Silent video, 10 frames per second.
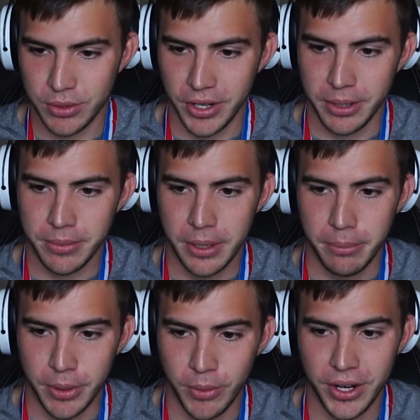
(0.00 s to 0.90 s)
with Graham,
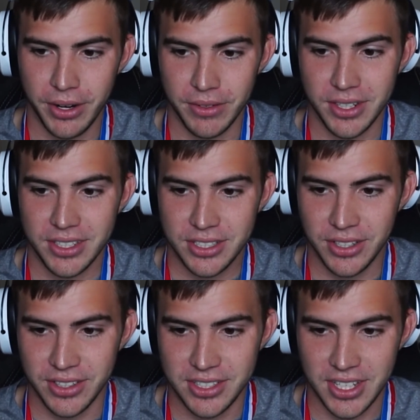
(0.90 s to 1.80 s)
but whatever,
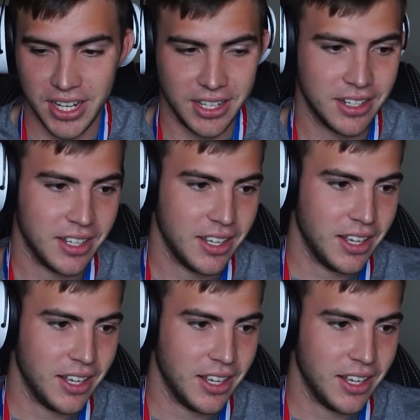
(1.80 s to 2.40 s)
still insane.